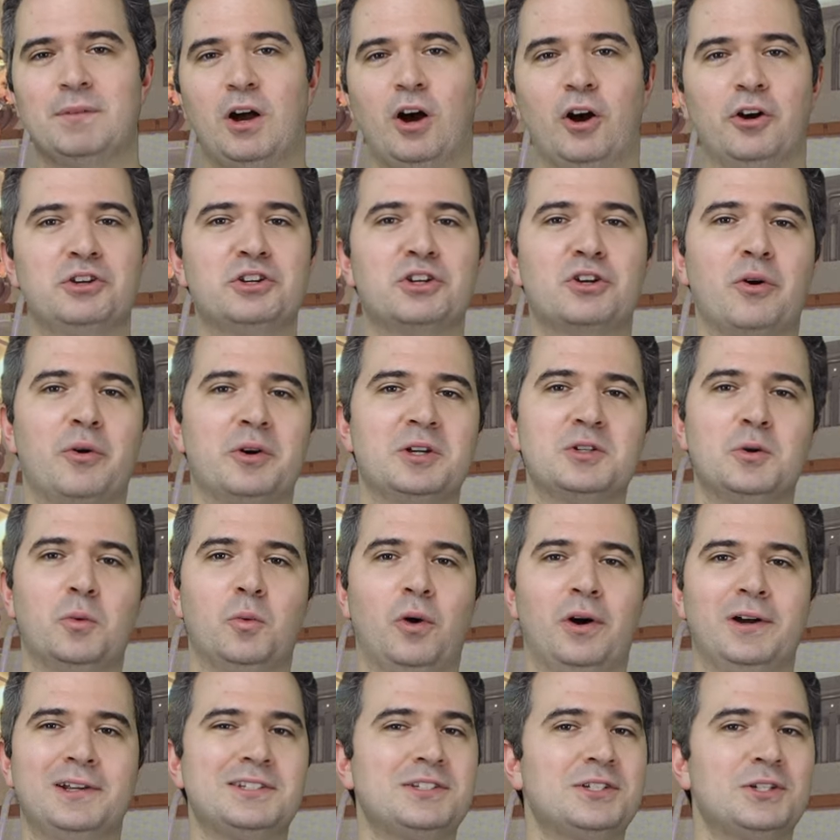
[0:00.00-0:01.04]
Are you going to
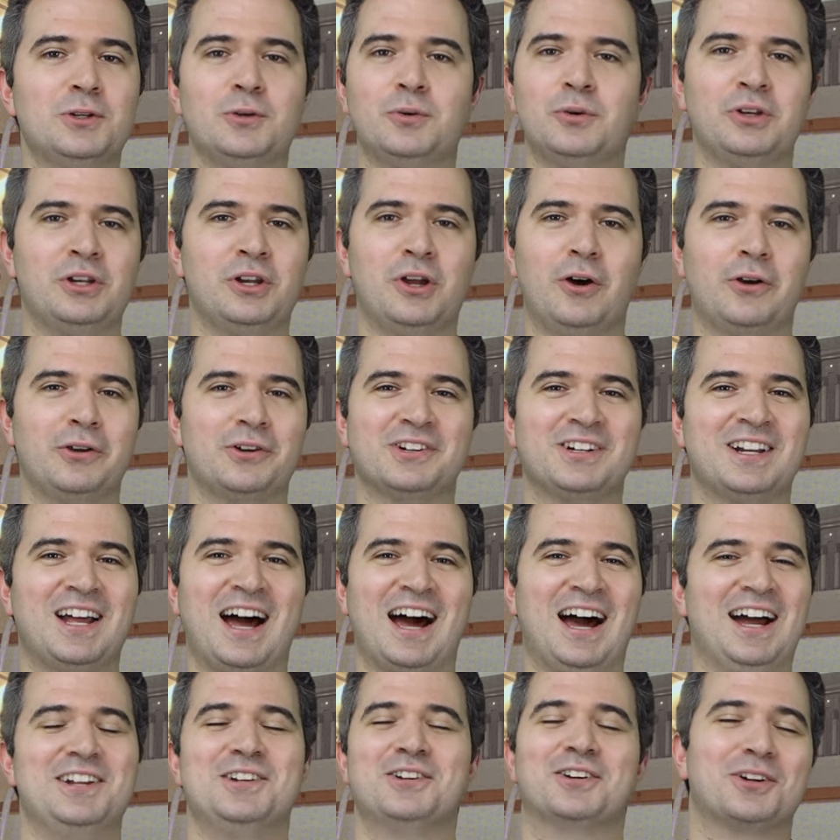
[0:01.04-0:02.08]
want to? No, you're
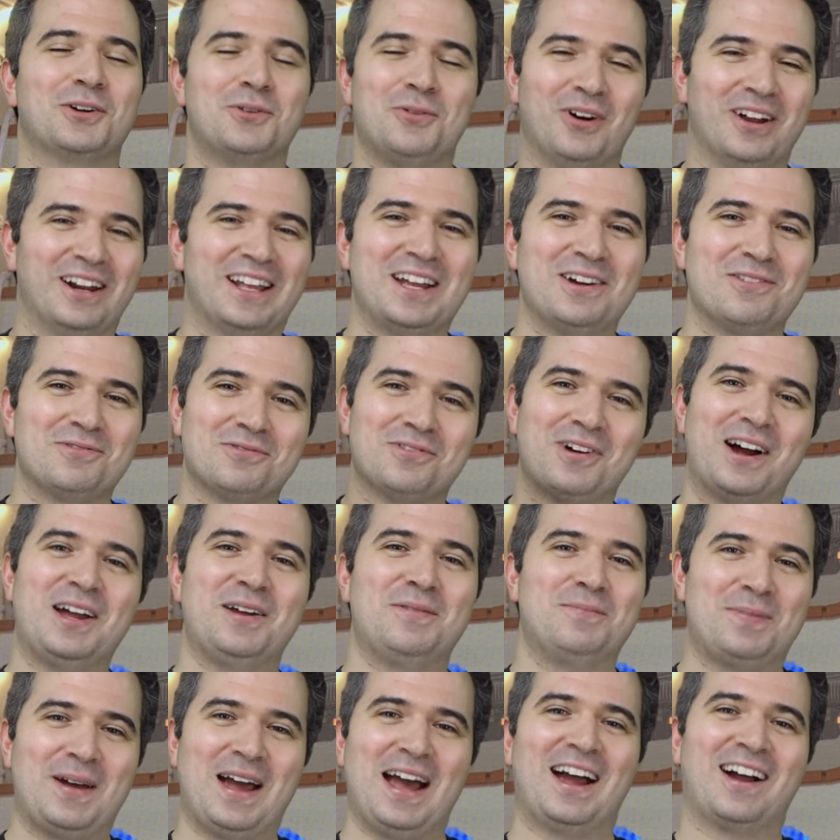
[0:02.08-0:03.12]
not. You're gonna wanna get
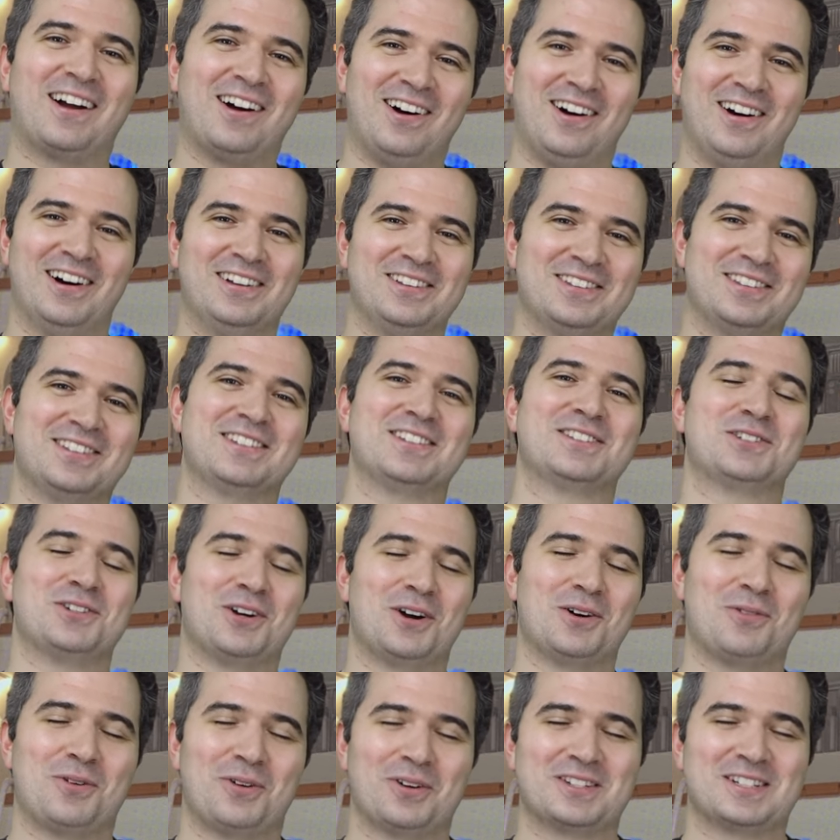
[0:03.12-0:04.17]
right back onto the
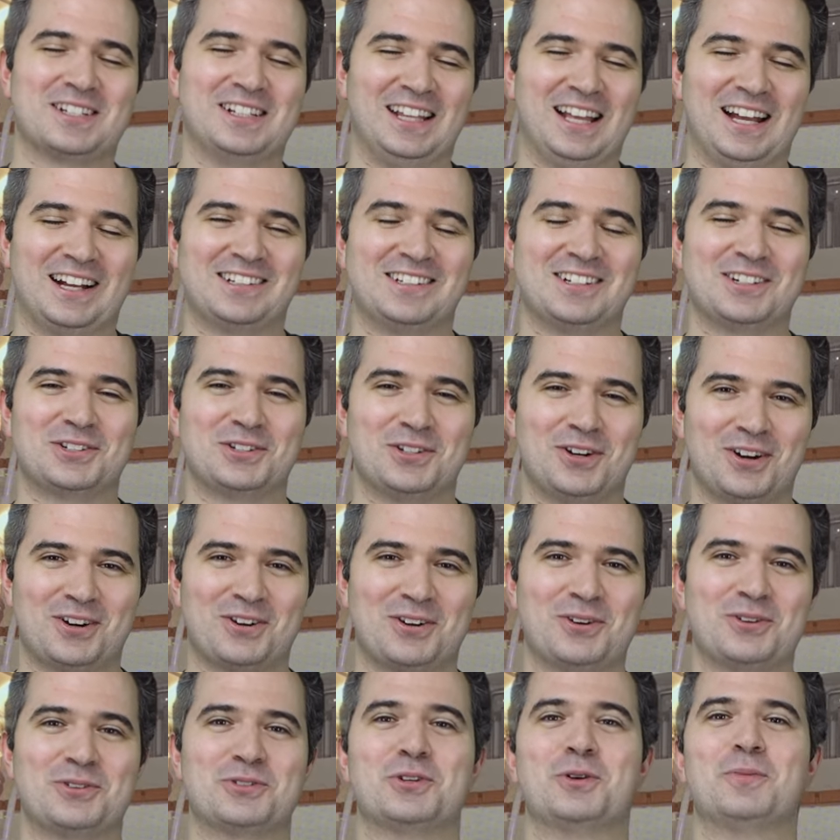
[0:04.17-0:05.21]
Star Wars Galactic Star
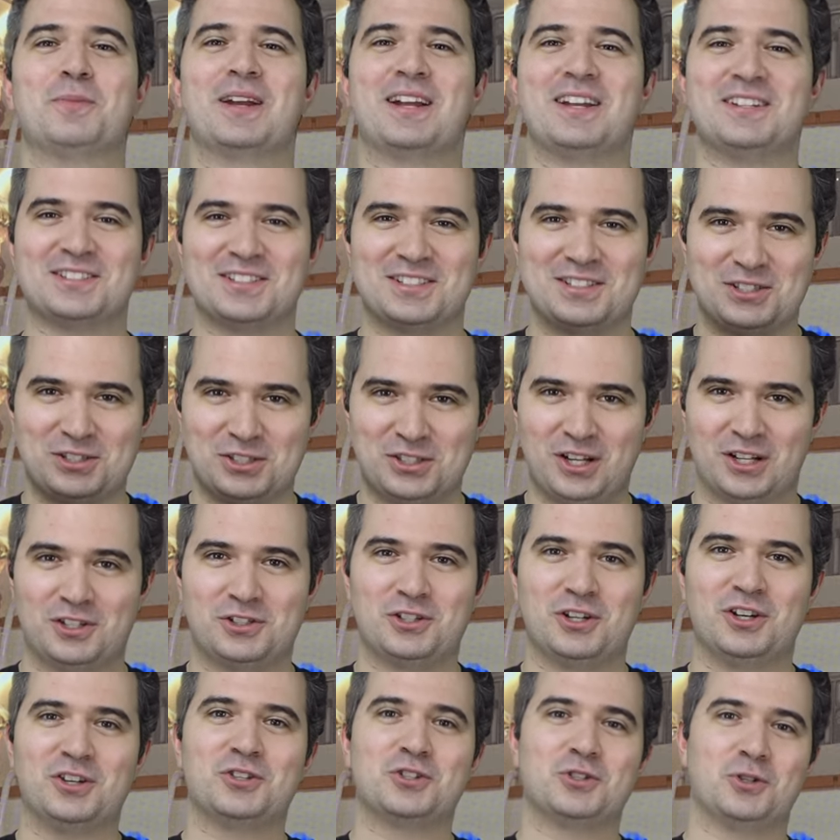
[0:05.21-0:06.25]
Cruiser because it's
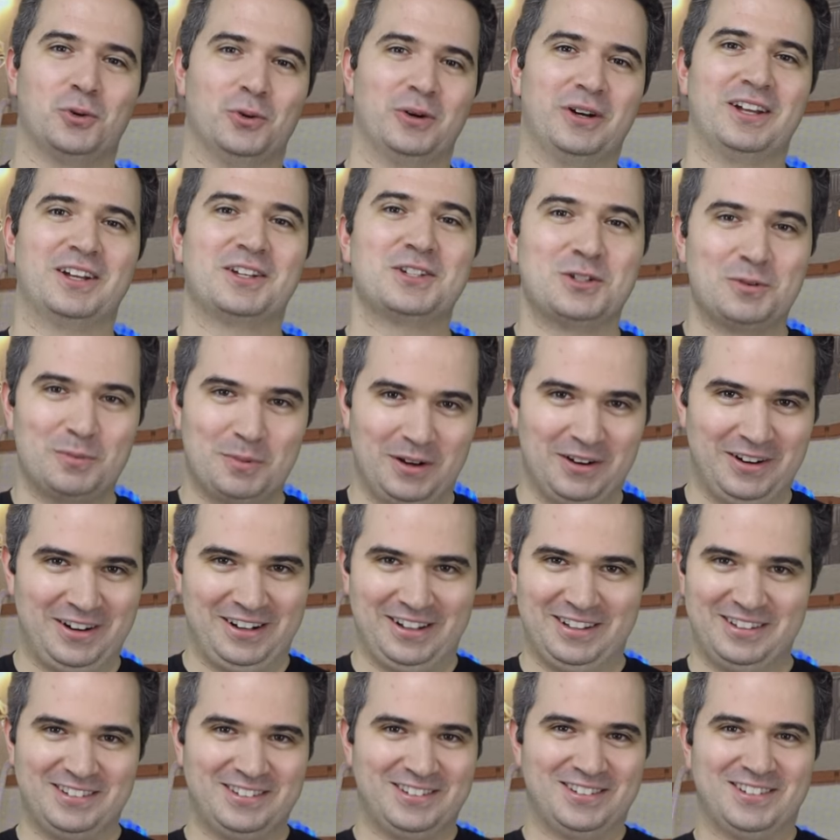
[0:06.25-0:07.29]
such a short
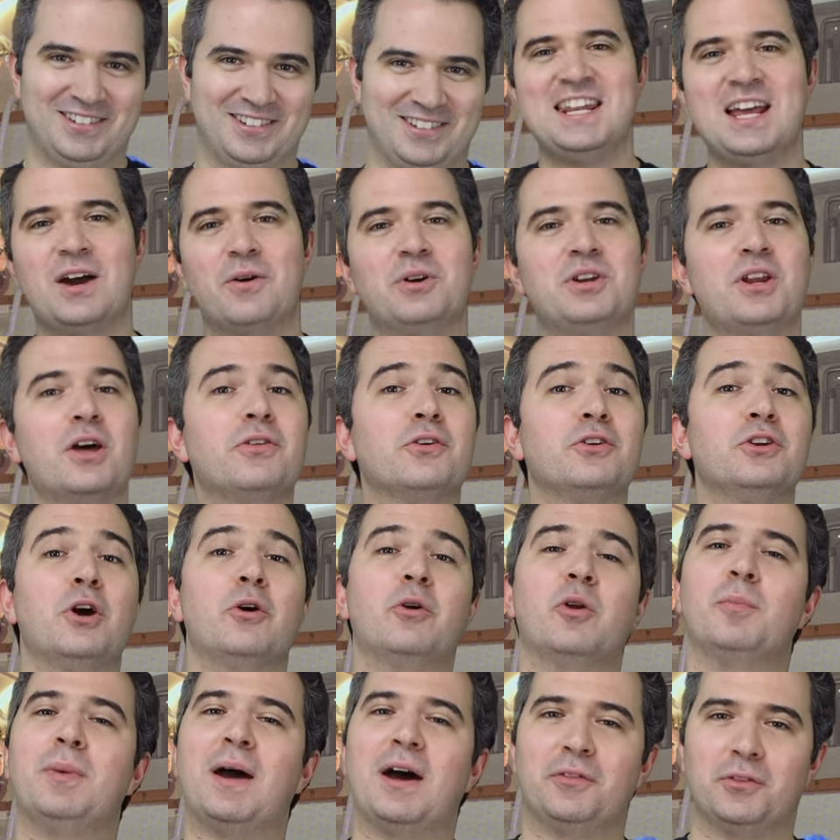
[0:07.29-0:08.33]
experience. Now, another
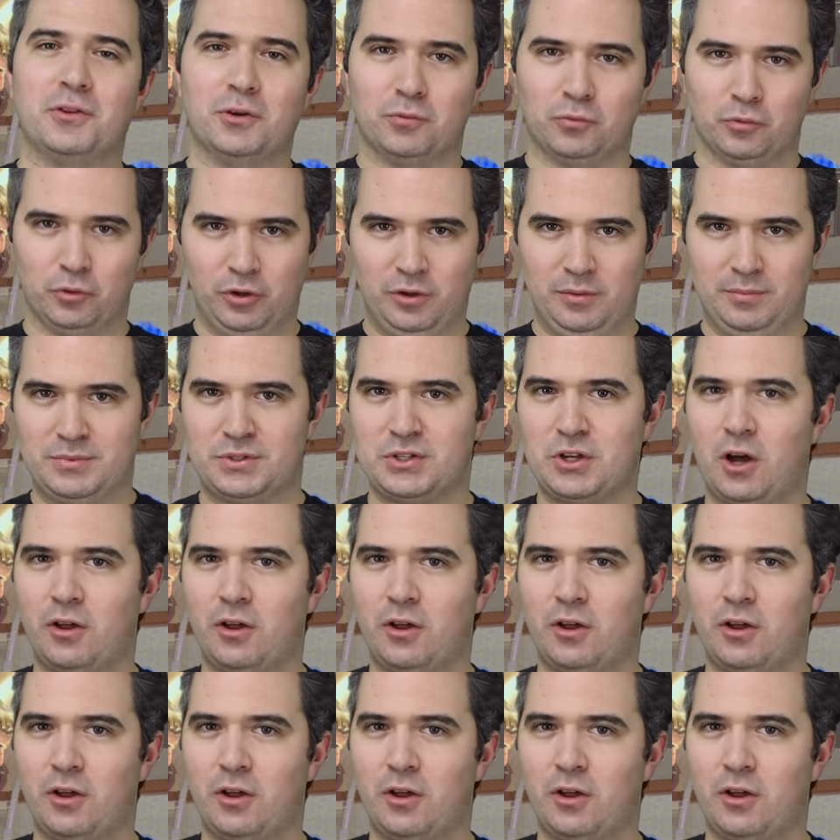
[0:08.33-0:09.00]
note about the rooms.